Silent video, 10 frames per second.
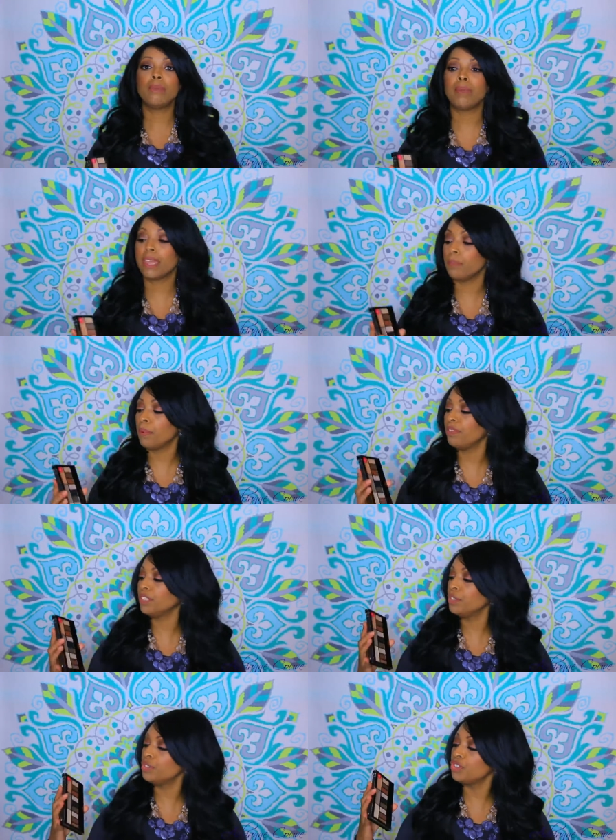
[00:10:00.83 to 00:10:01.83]
Makeup
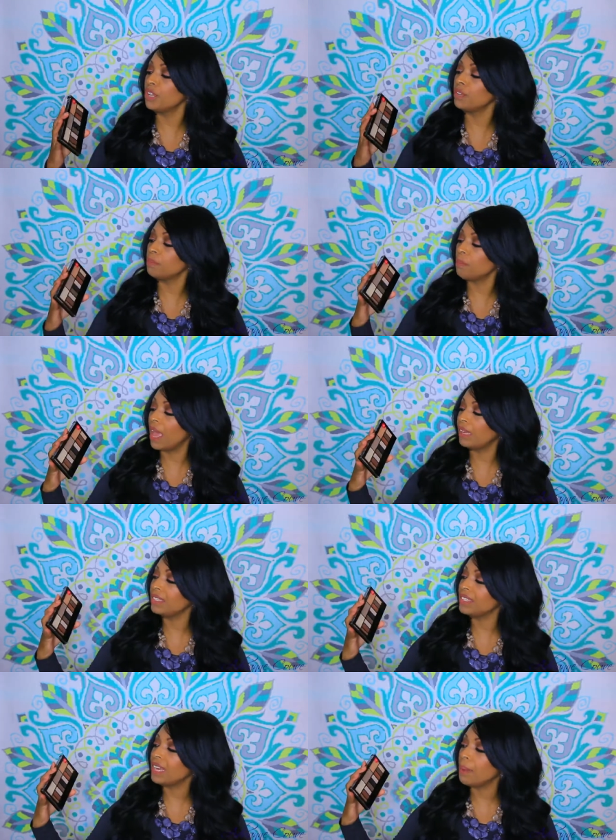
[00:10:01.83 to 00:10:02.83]
Revolution
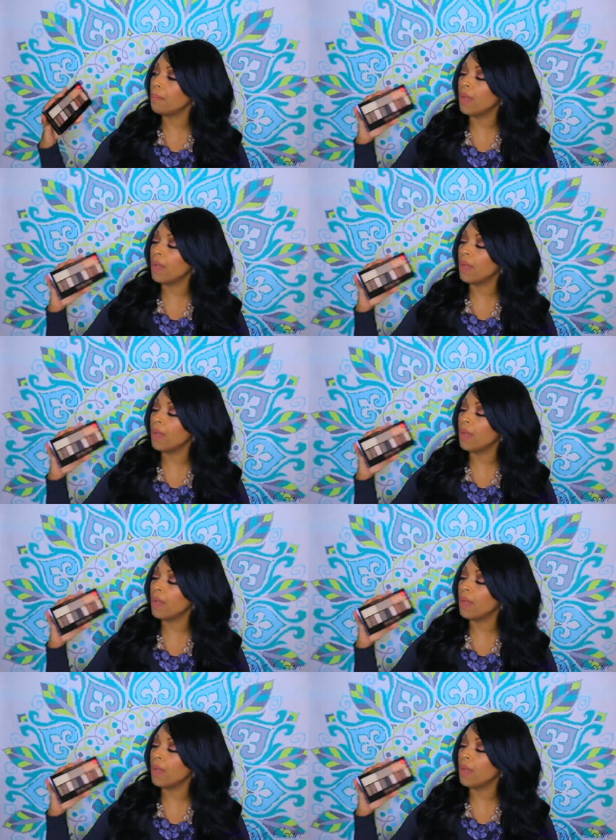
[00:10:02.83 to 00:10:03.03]
palettes, and I